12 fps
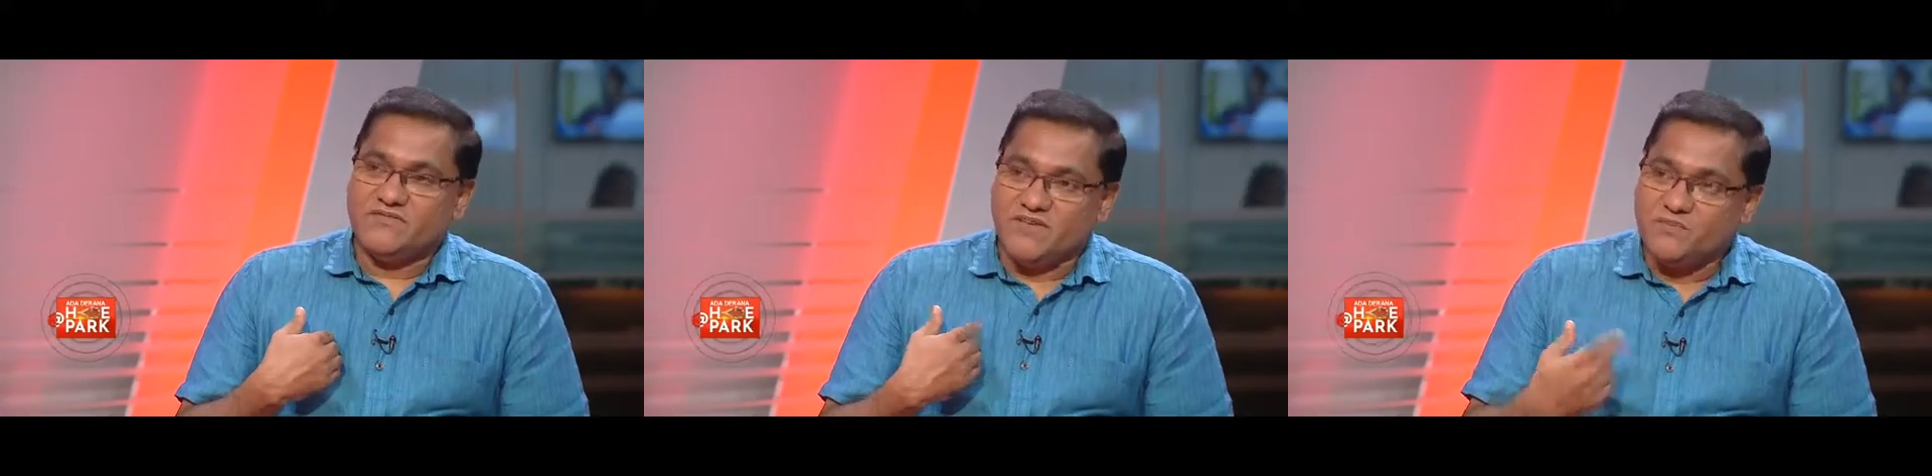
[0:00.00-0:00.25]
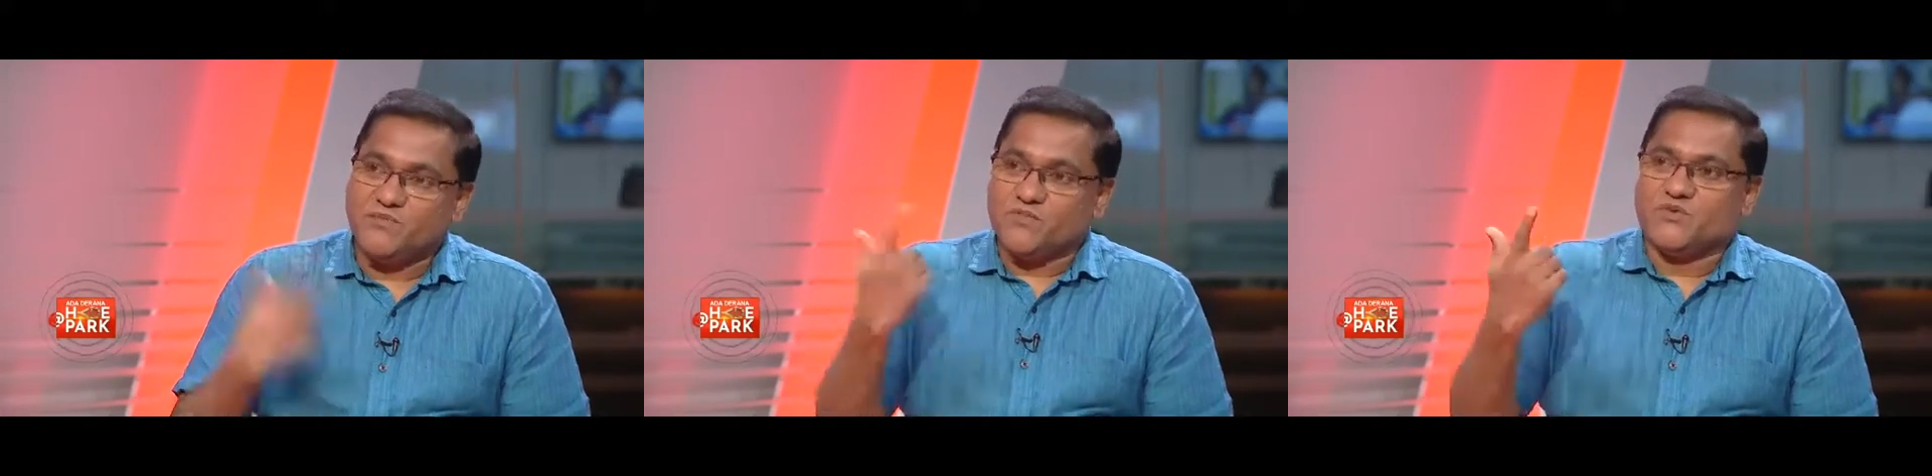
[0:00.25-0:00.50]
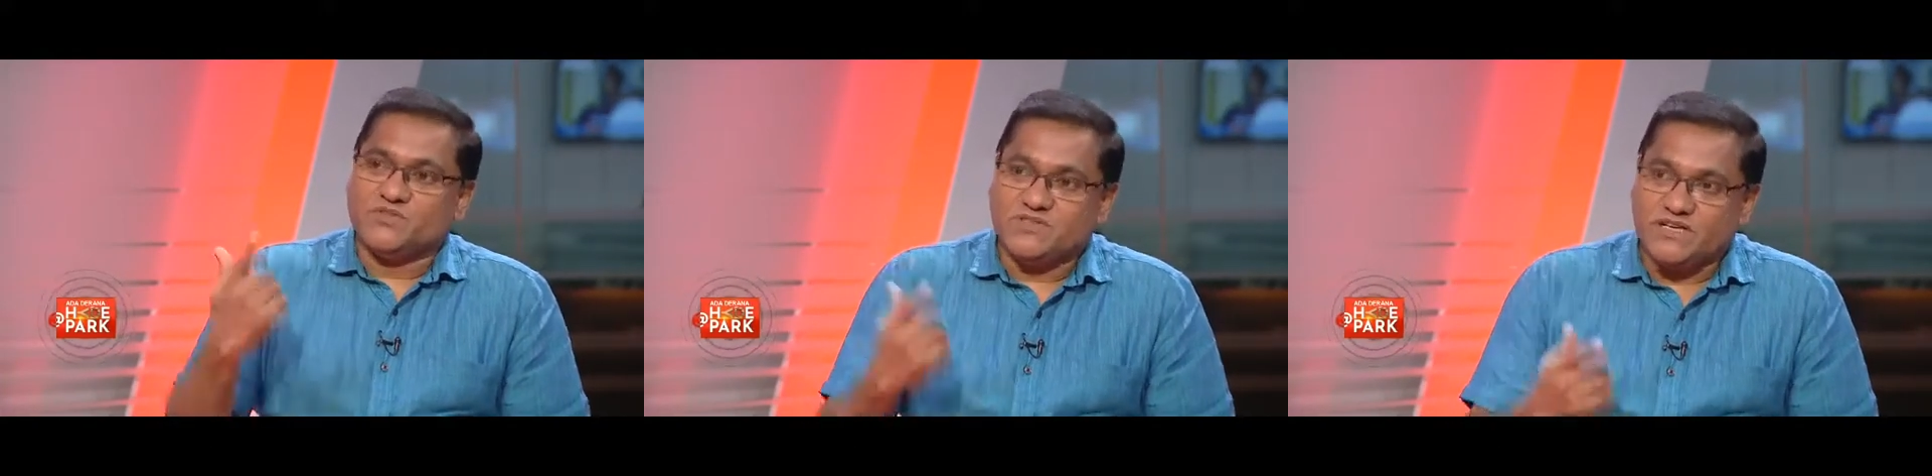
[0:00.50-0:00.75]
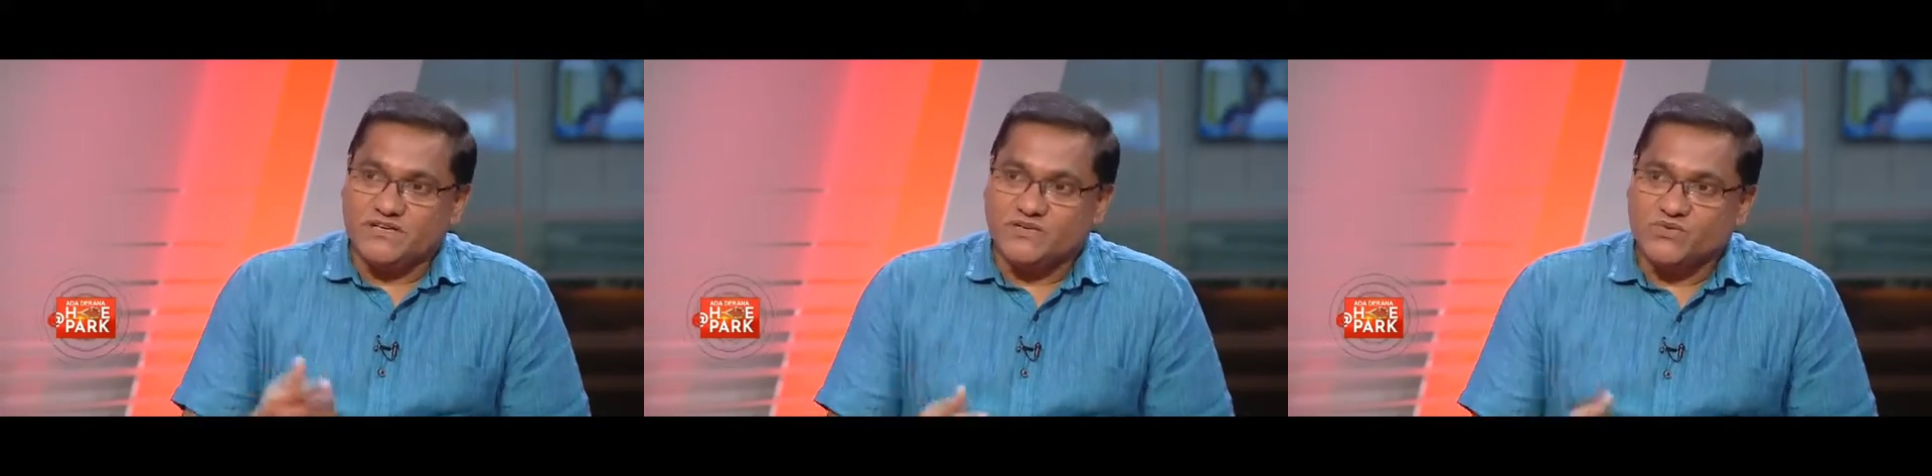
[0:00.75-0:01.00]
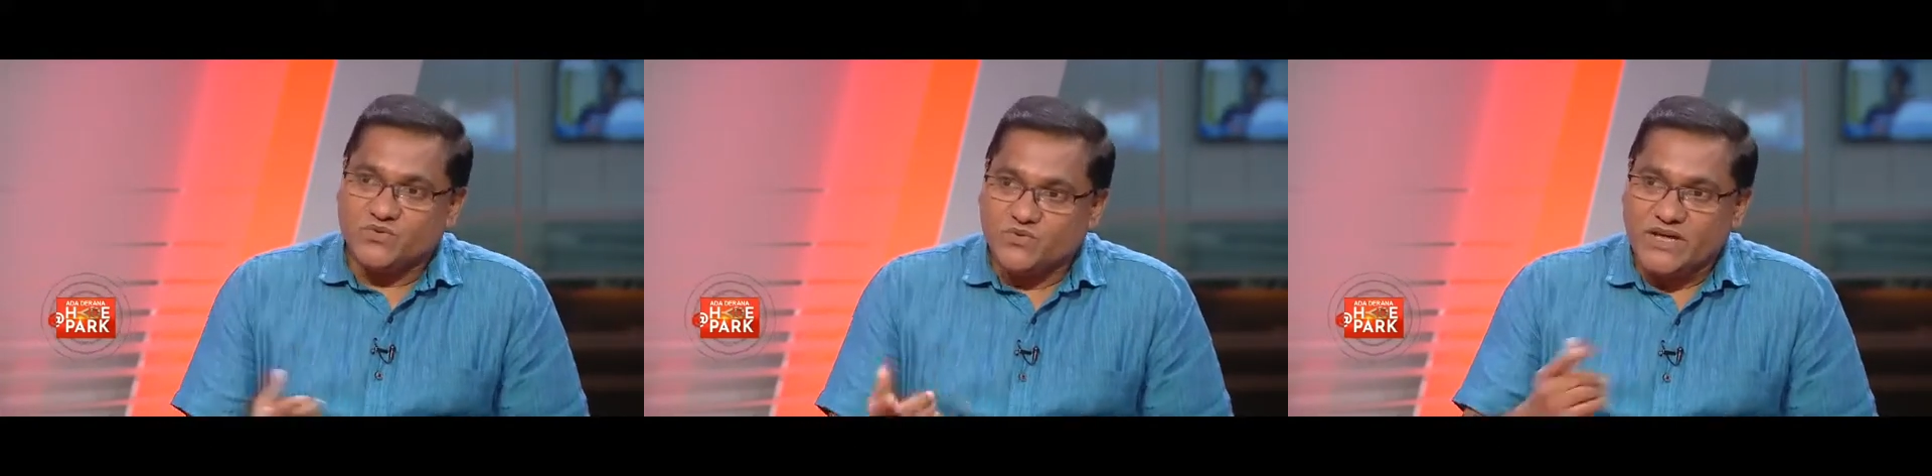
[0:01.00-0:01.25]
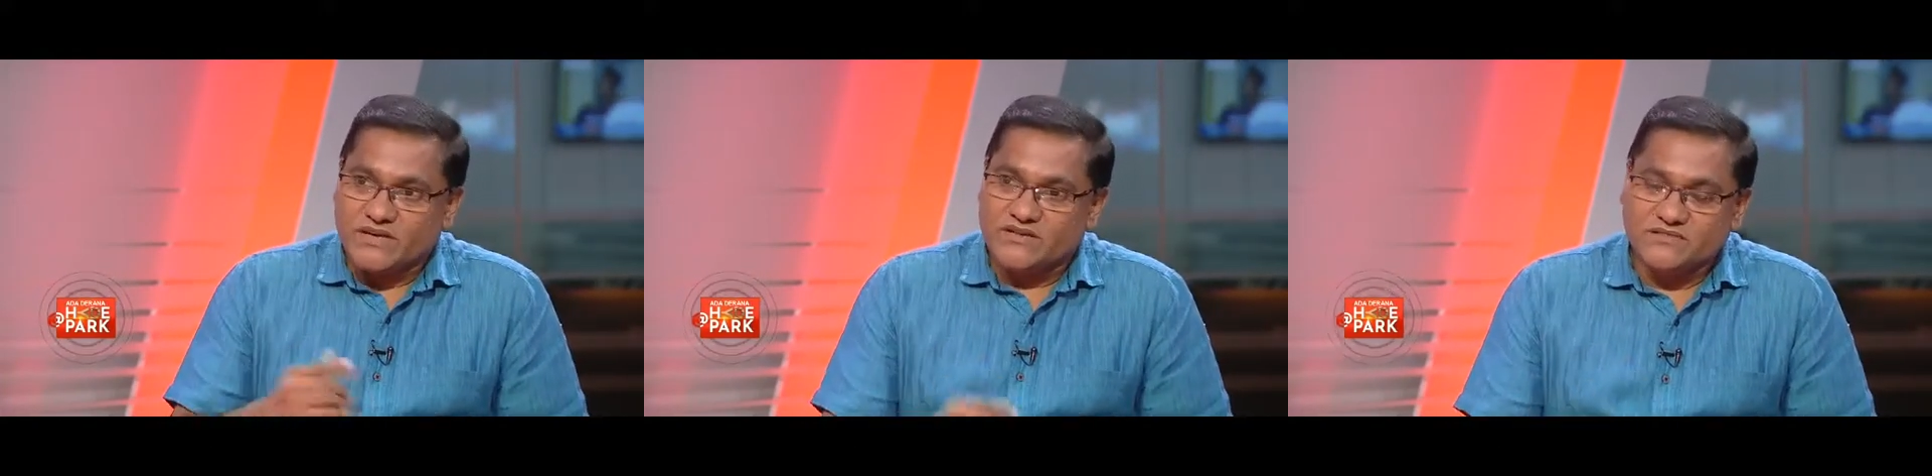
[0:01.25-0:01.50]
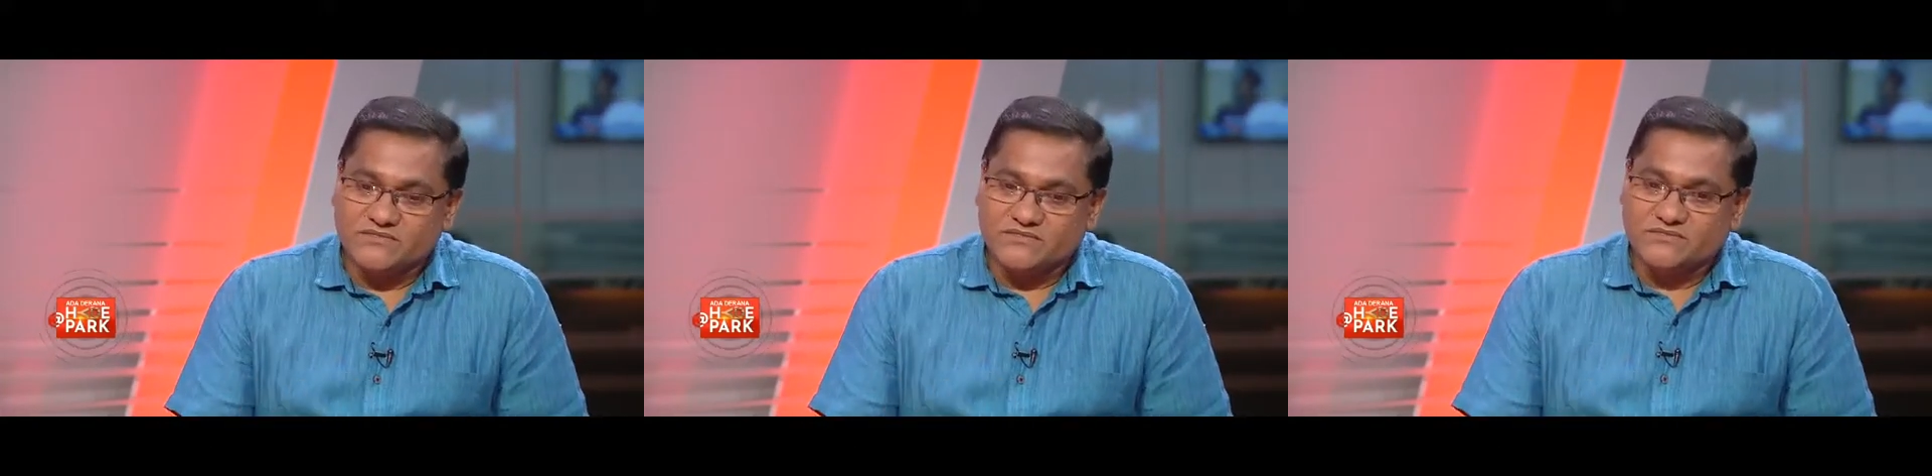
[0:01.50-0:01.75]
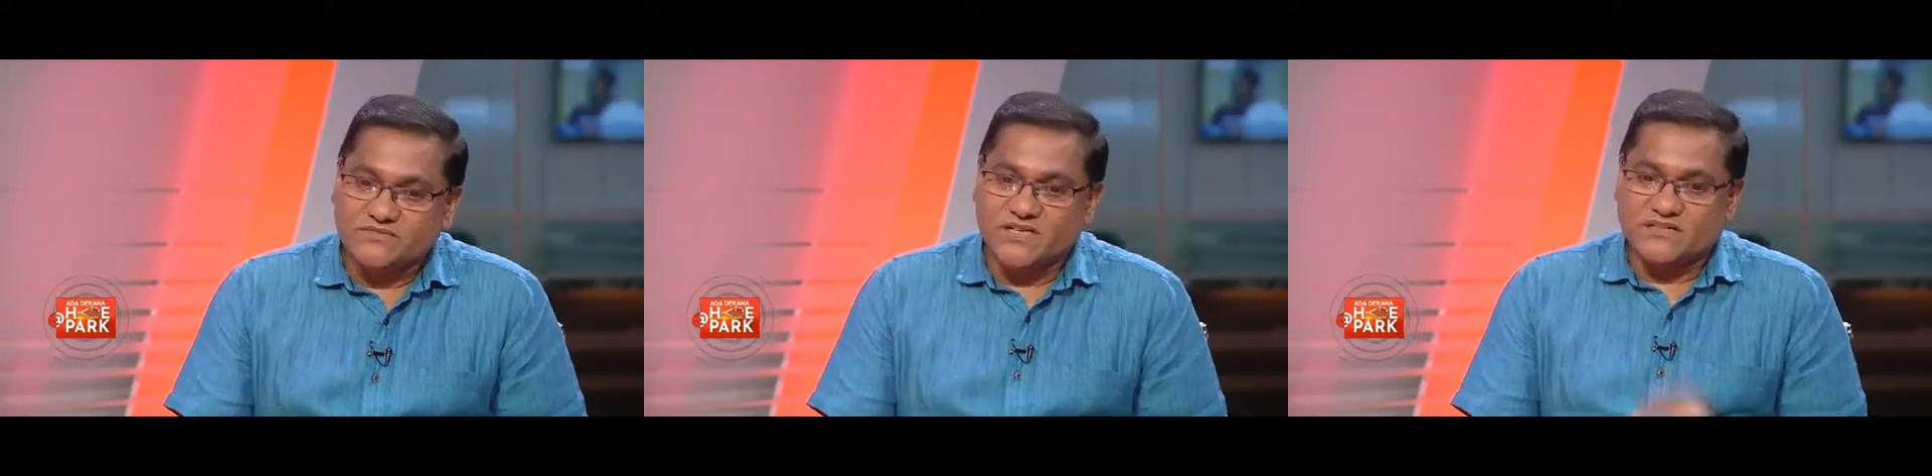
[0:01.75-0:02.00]
we proposed that, to do that,
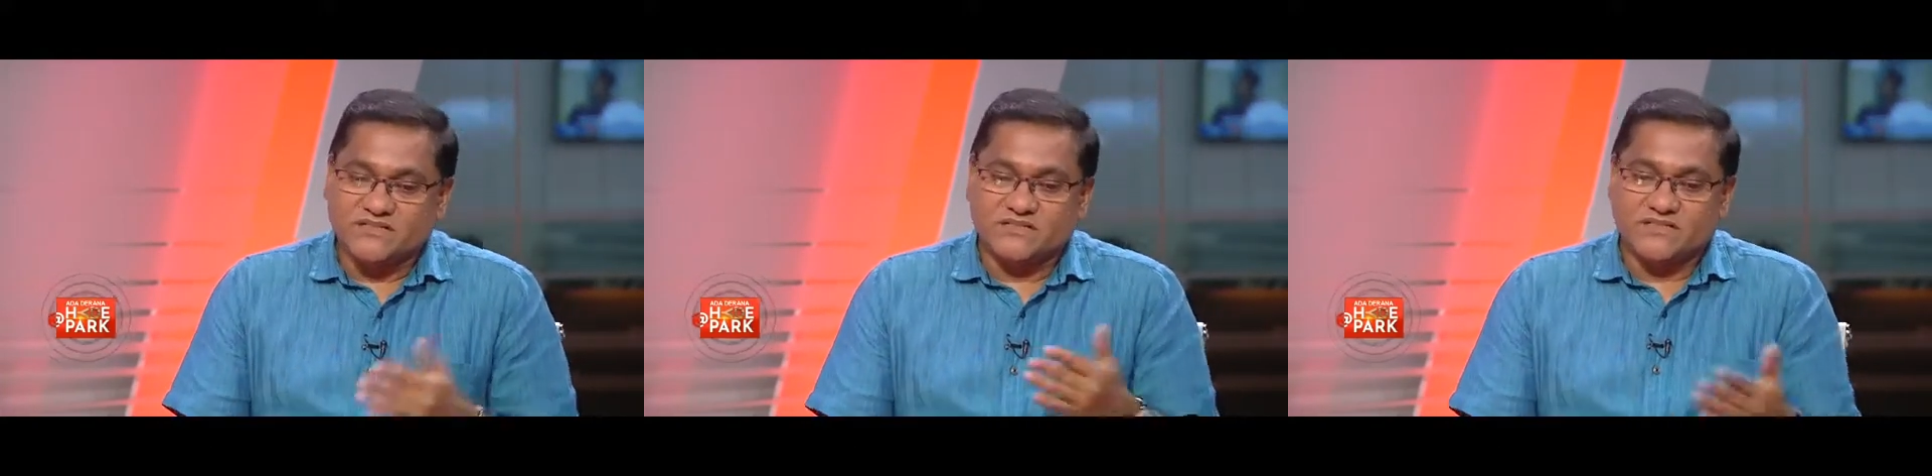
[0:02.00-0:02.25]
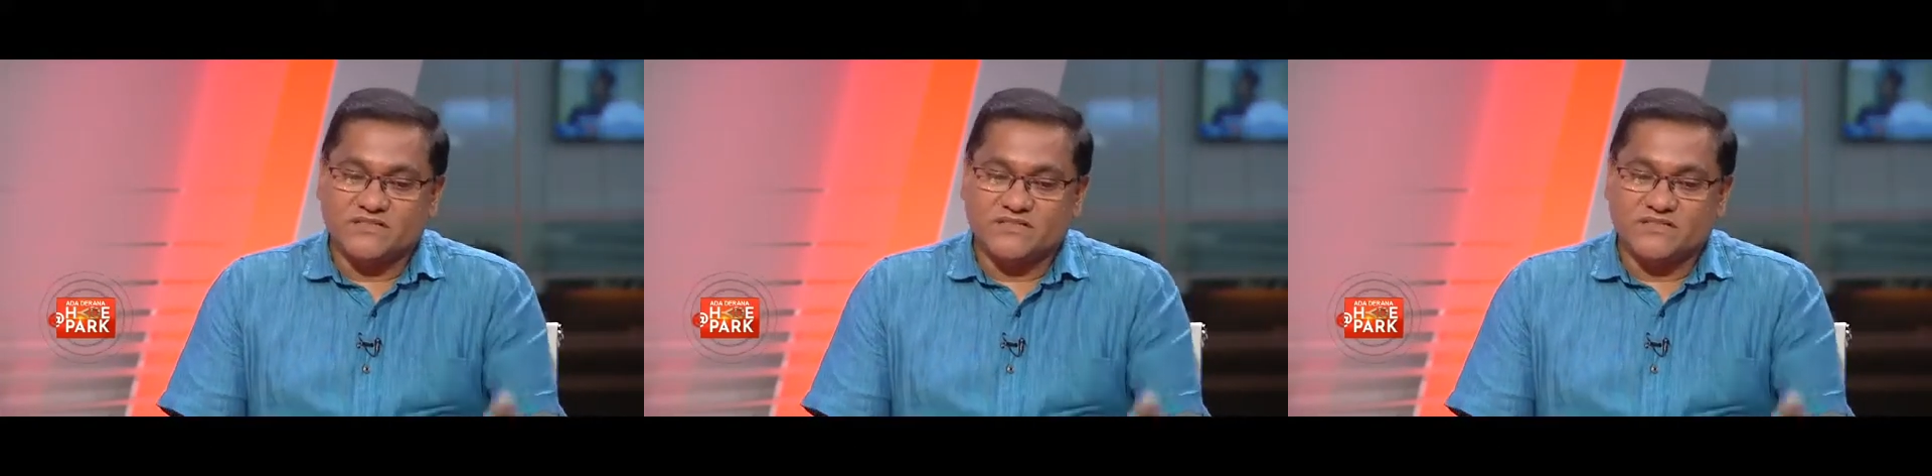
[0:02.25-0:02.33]
but this